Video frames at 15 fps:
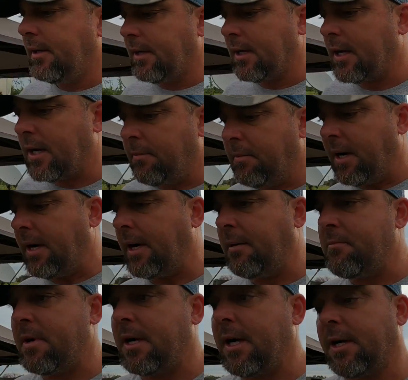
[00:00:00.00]

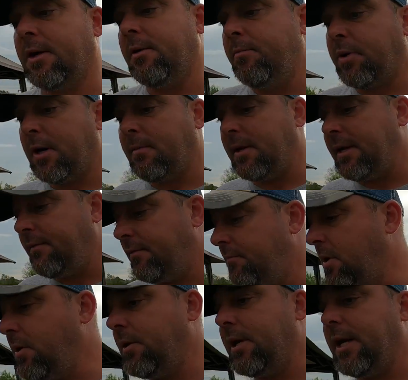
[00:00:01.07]
I could probably even
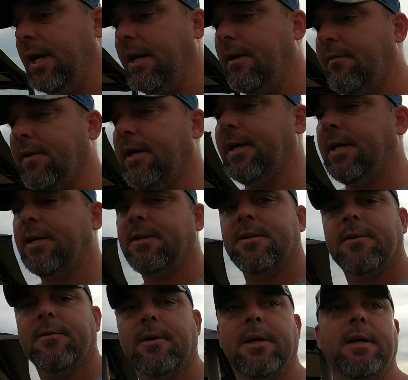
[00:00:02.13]
mow today if I needed
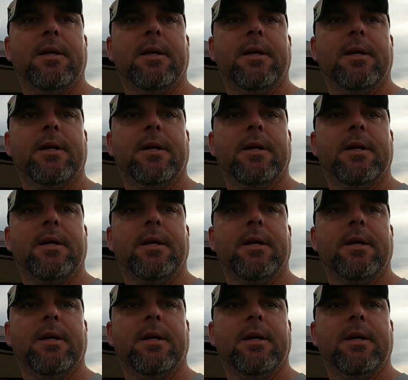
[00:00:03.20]
to.